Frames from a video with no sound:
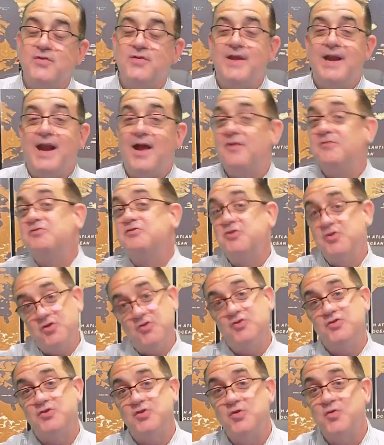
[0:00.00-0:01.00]
that I'll
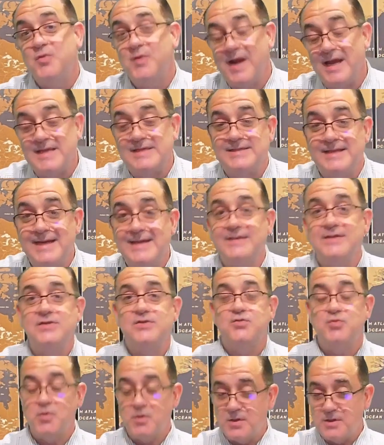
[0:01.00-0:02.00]
lose you when I say this
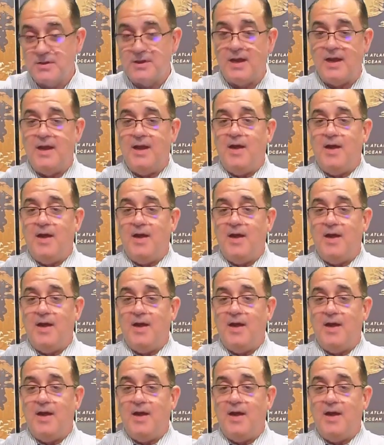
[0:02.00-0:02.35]
word,